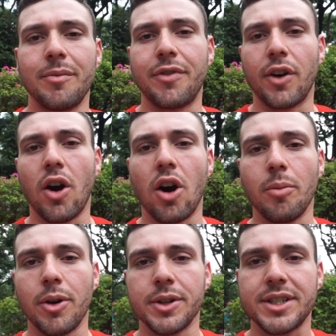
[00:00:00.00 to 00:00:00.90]
for
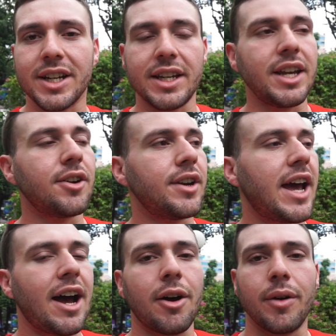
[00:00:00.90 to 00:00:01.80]
almost a year
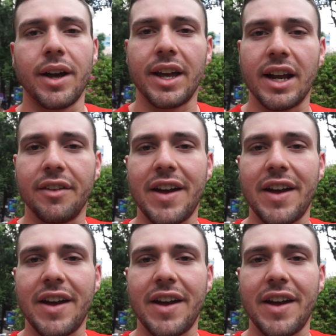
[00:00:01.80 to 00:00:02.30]
now, and I've